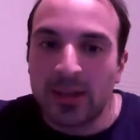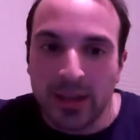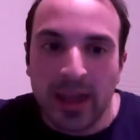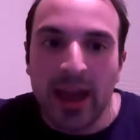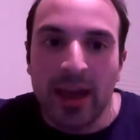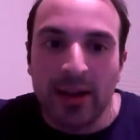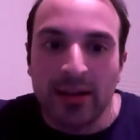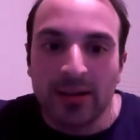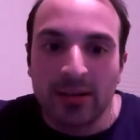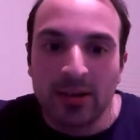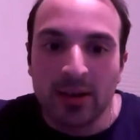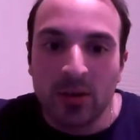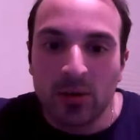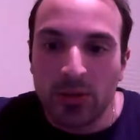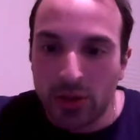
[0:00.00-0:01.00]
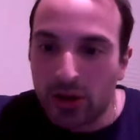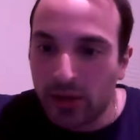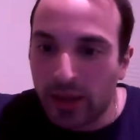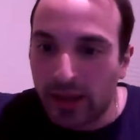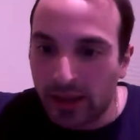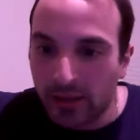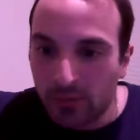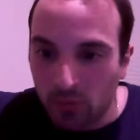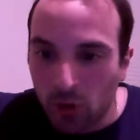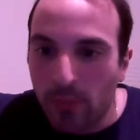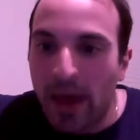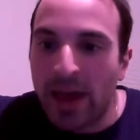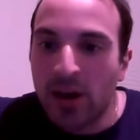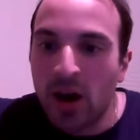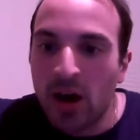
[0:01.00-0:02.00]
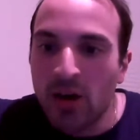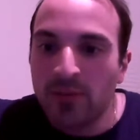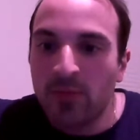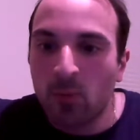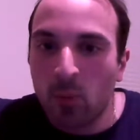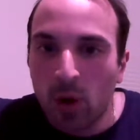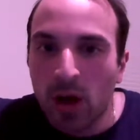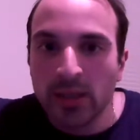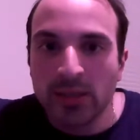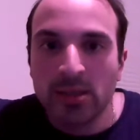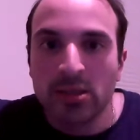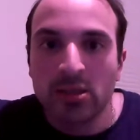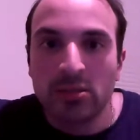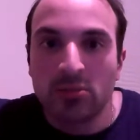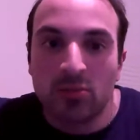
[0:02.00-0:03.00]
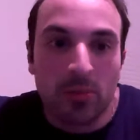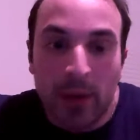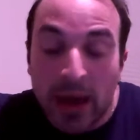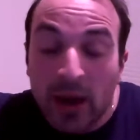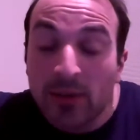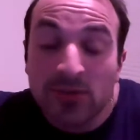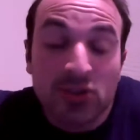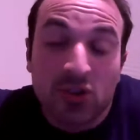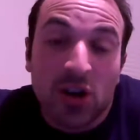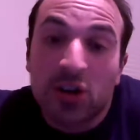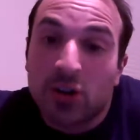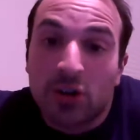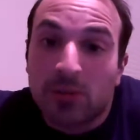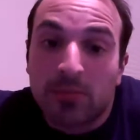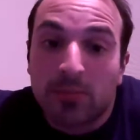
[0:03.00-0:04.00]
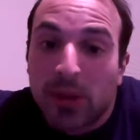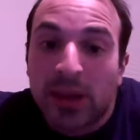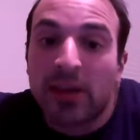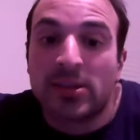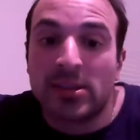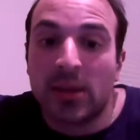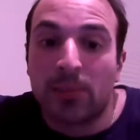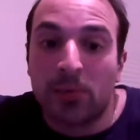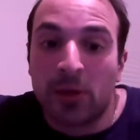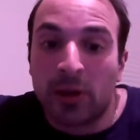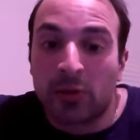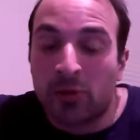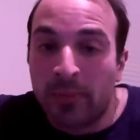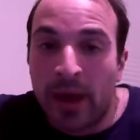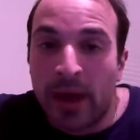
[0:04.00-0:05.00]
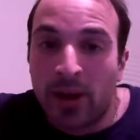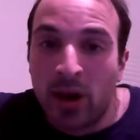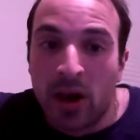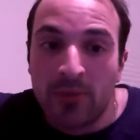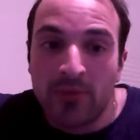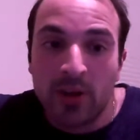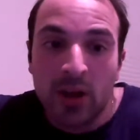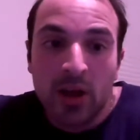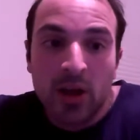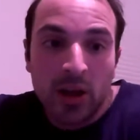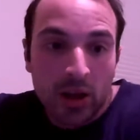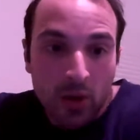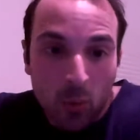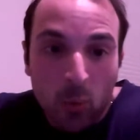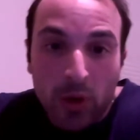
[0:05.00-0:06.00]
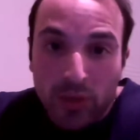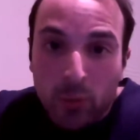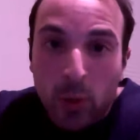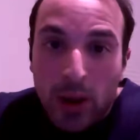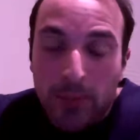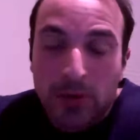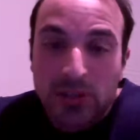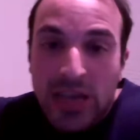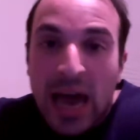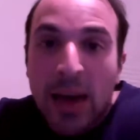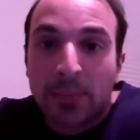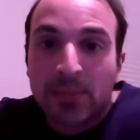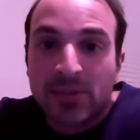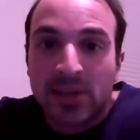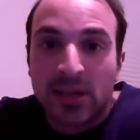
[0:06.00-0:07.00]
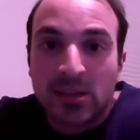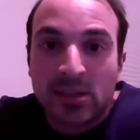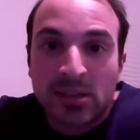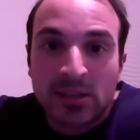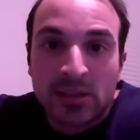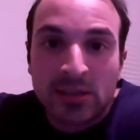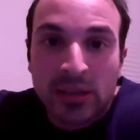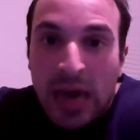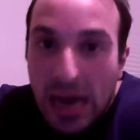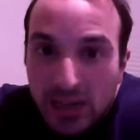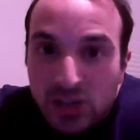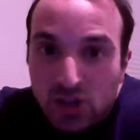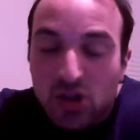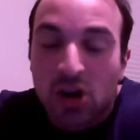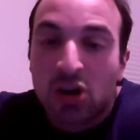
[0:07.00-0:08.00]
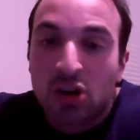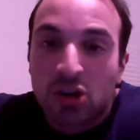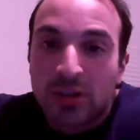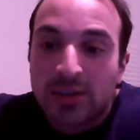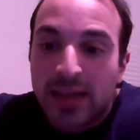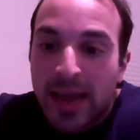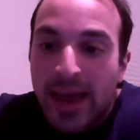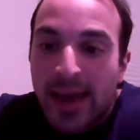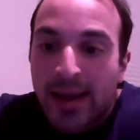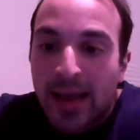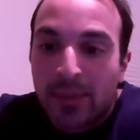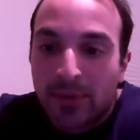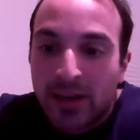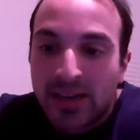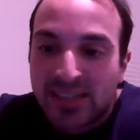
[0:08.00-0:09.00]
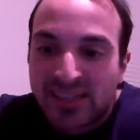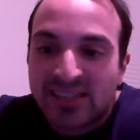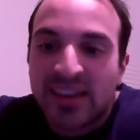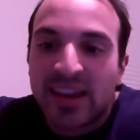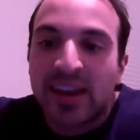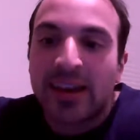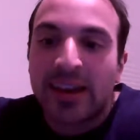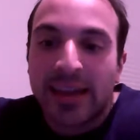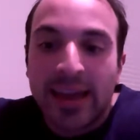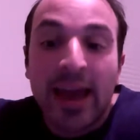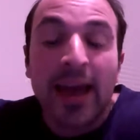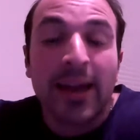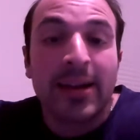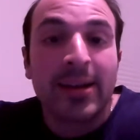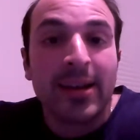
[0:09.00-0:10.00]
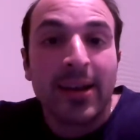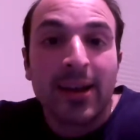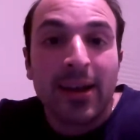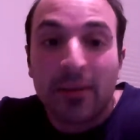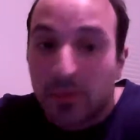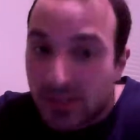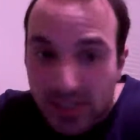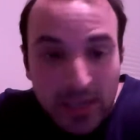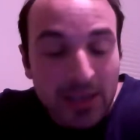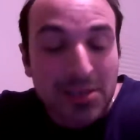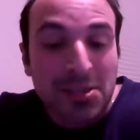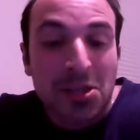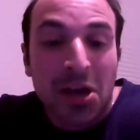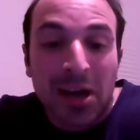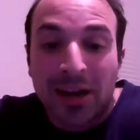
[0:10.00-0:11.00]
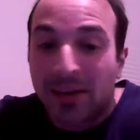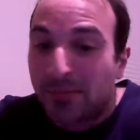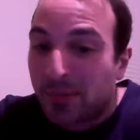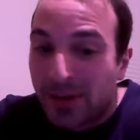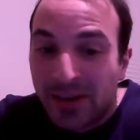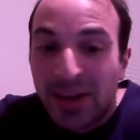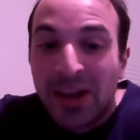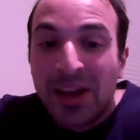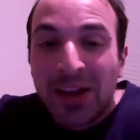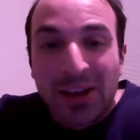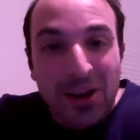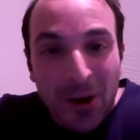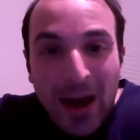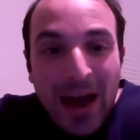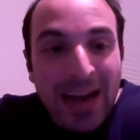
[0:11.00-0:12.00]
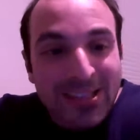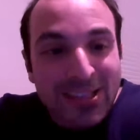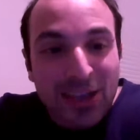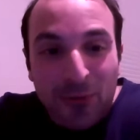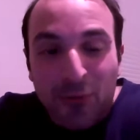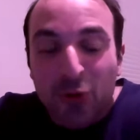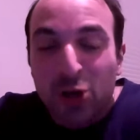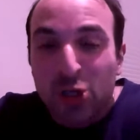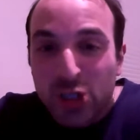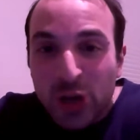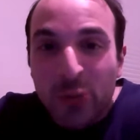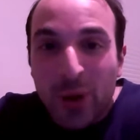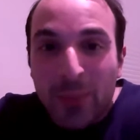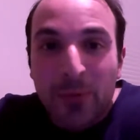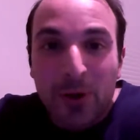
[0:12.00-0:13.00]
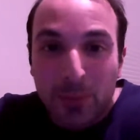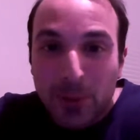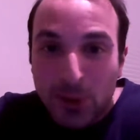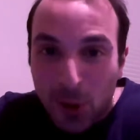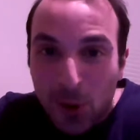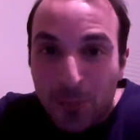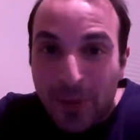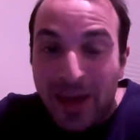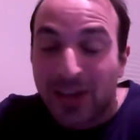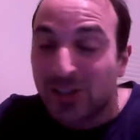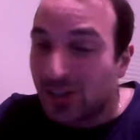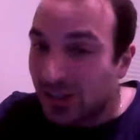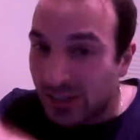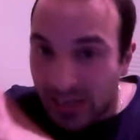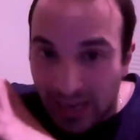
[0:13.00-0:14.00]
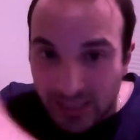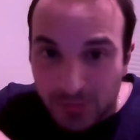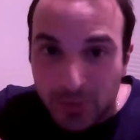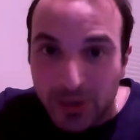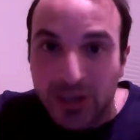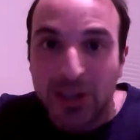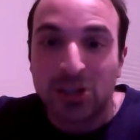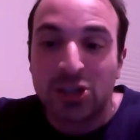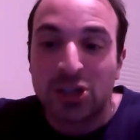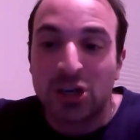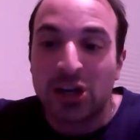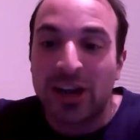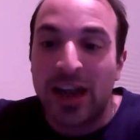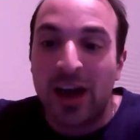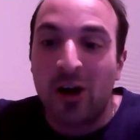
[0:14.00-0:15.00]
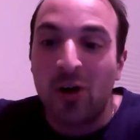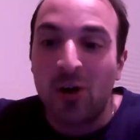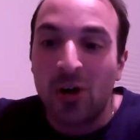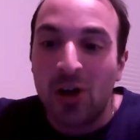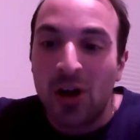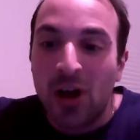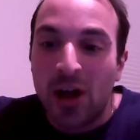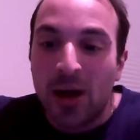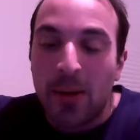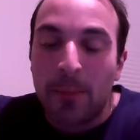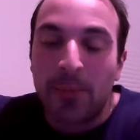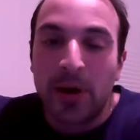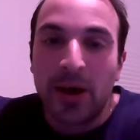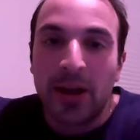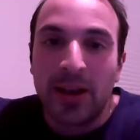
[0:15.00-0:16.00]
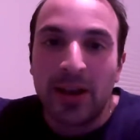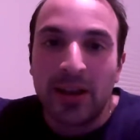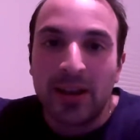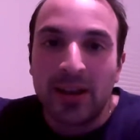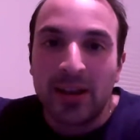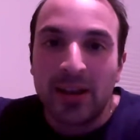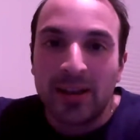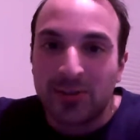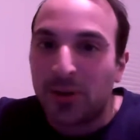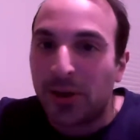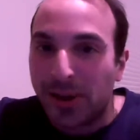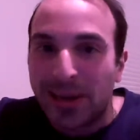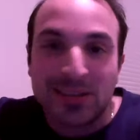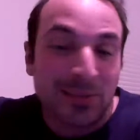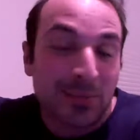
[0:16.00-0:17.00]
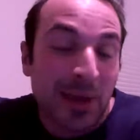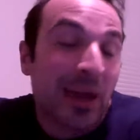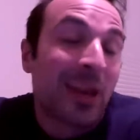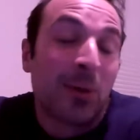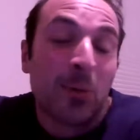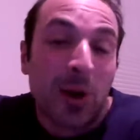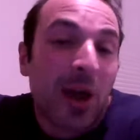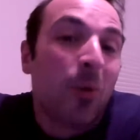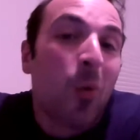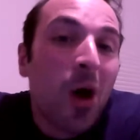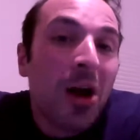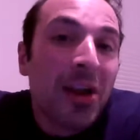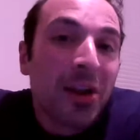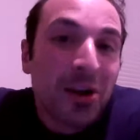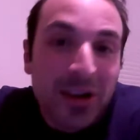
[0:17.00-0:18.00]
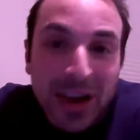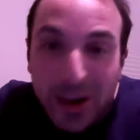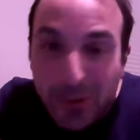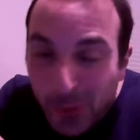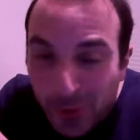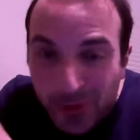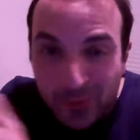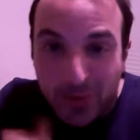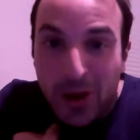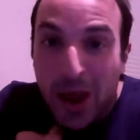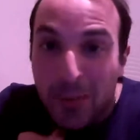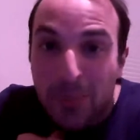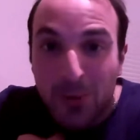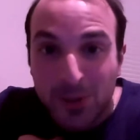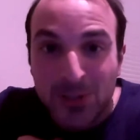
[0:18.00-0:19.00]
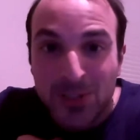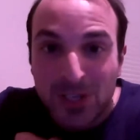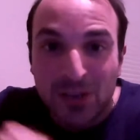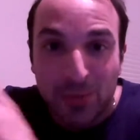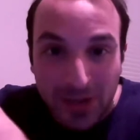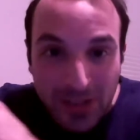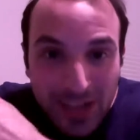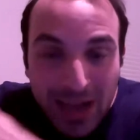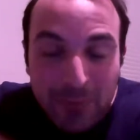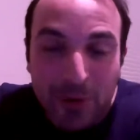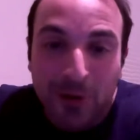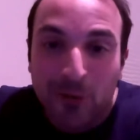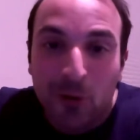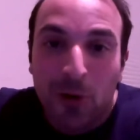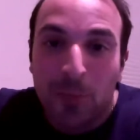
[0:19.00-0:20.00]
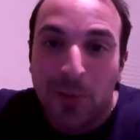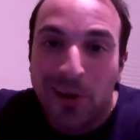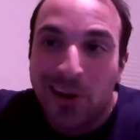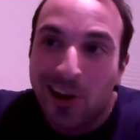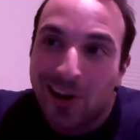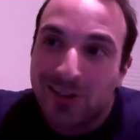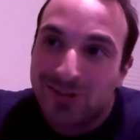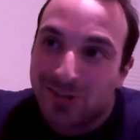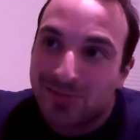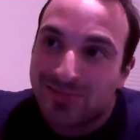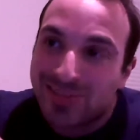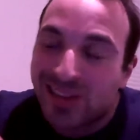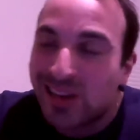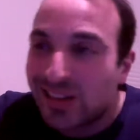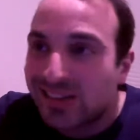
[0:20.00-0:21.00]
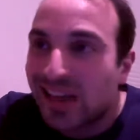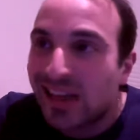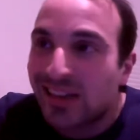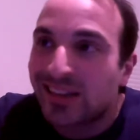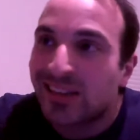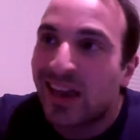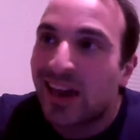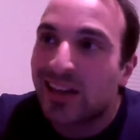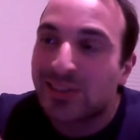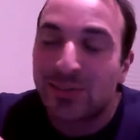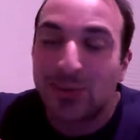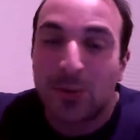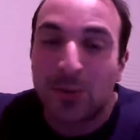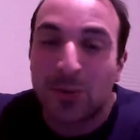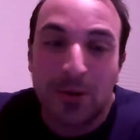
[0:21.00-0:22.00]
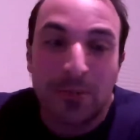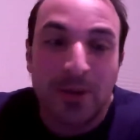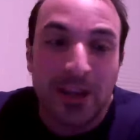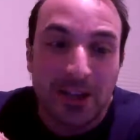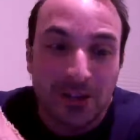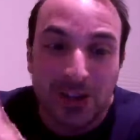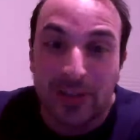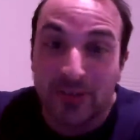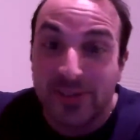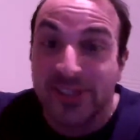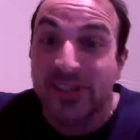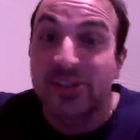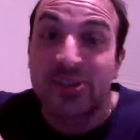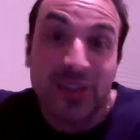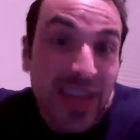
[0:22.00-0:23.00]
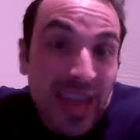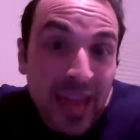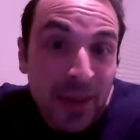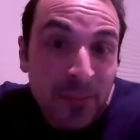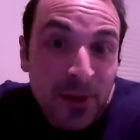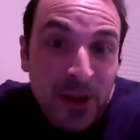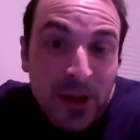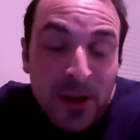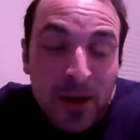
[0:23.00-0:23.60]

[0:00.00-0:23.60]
Again, they're like Romanov struggled, plain and simple. Like Romanov, with Weber's absence, has struggled. And I'm going to say it again. I've been saying this a lot, and I've been, asking for Shea Weber to be load managed, and he has been injured now. But so I guess I'm getting what I wanted, or getting what I personally have been clamoring for, but I also didn't exactly ask for Weber to be injured every single game.